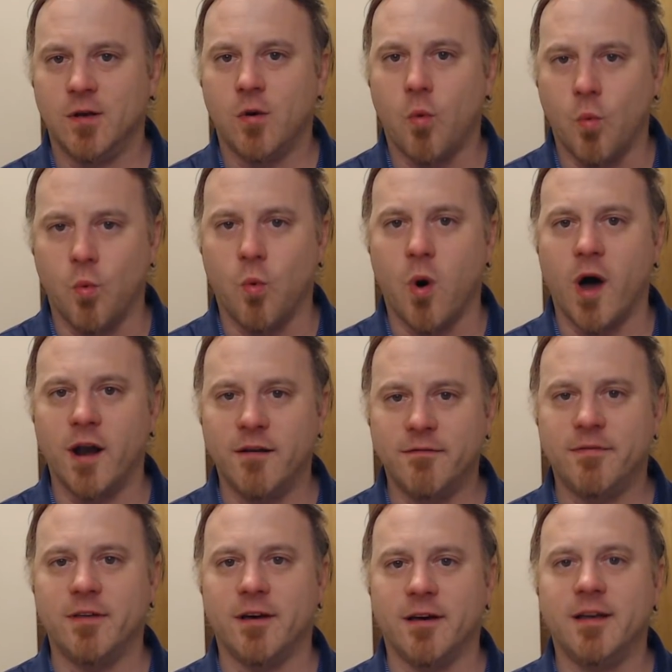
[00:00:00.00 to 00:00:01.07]
one of
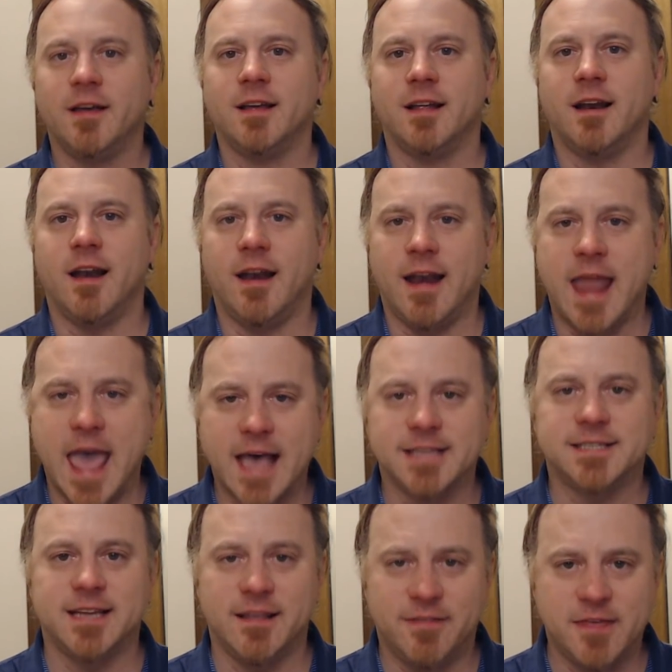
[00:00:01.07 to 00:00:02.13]
the
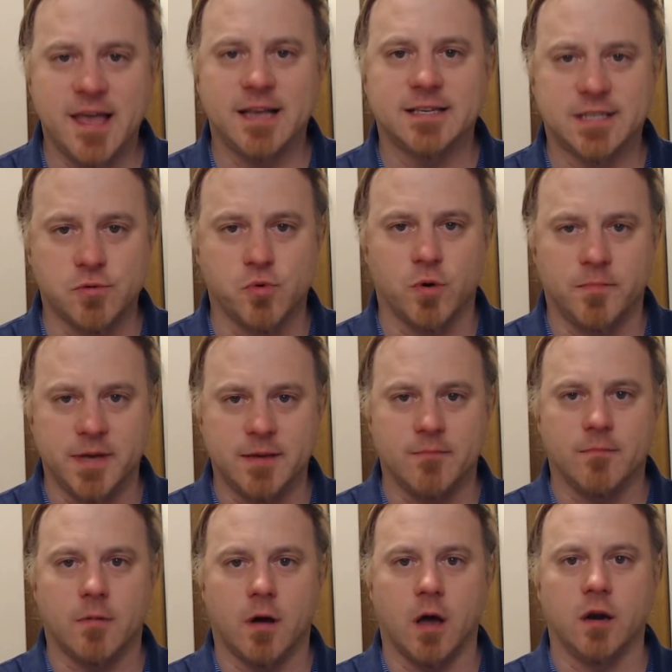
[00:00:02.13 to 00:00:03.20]
nasty things that will be
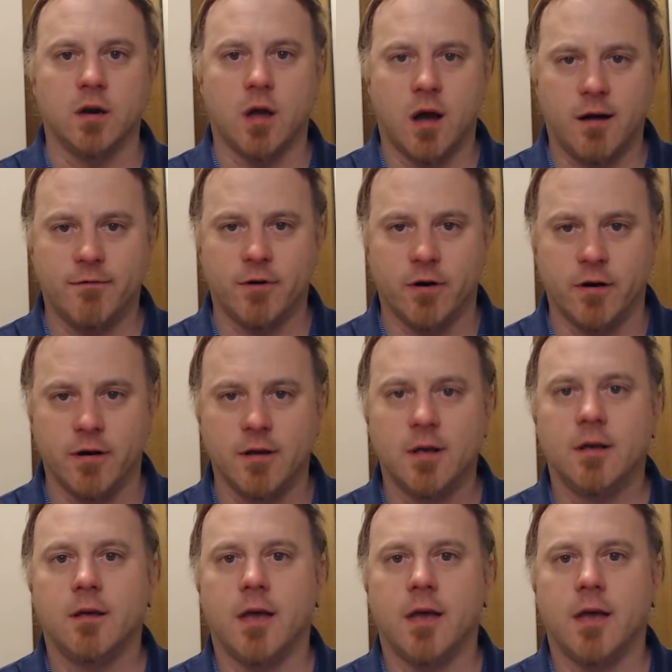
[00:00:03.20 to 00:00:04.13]
uncovered